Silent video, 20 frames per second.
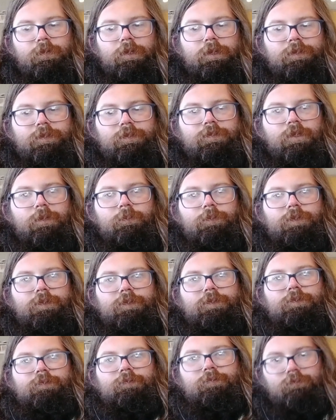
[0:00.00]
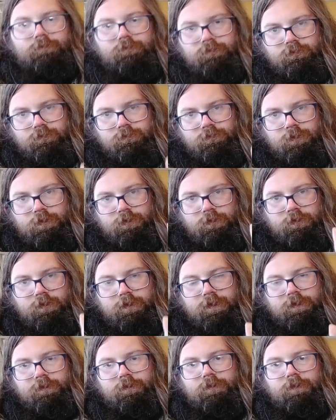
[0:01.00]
at the time of this recording.